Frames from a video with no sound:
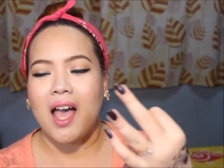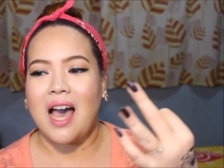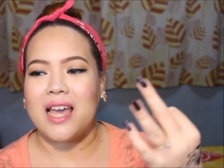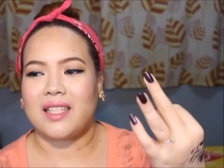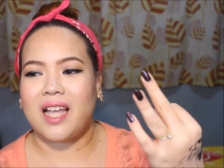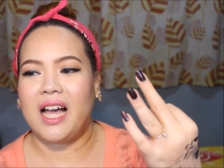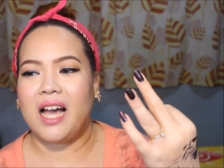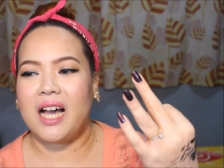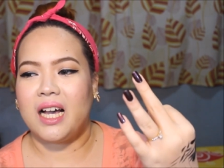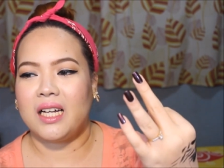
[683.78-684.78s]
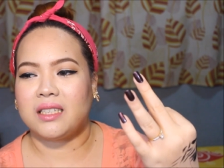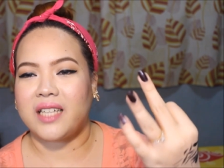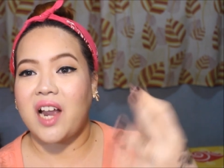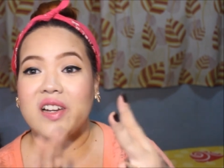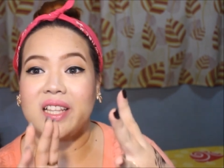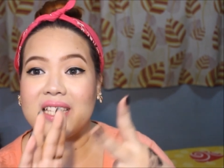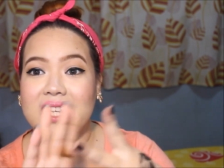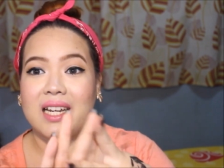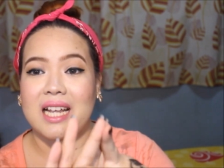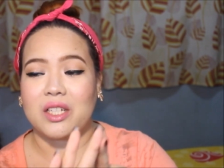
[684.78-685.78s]
I tag Karen
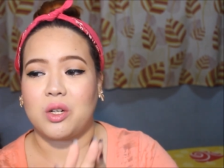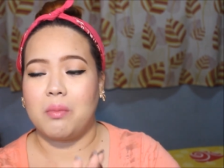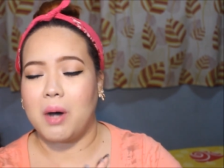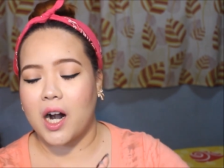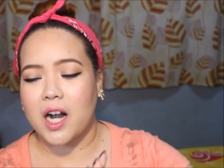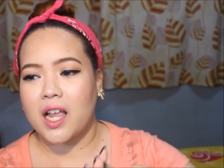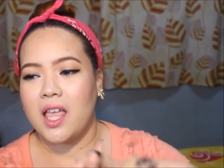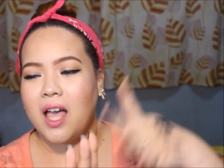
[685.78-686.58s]
Lizette Escobar,